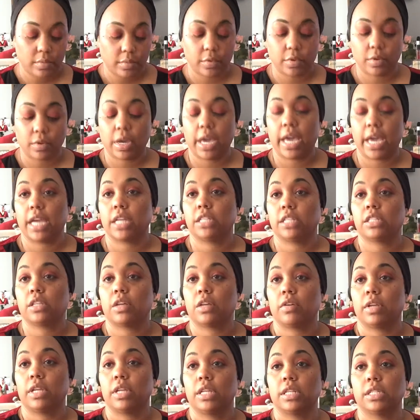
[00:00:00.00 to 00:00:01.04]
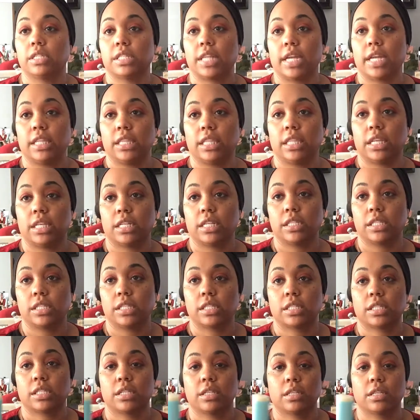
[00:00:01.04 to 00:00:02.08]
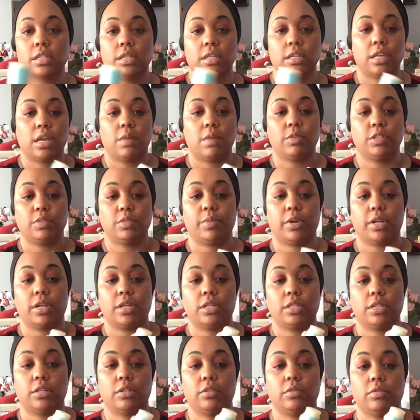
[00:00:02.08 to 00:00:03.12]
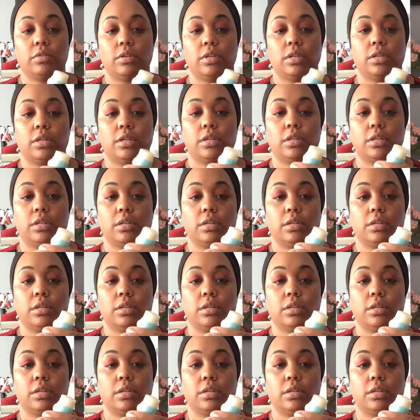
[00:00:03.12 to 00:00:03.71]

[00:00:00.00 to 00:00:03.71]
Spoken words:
Okay, so it looks like this. How much product do you get?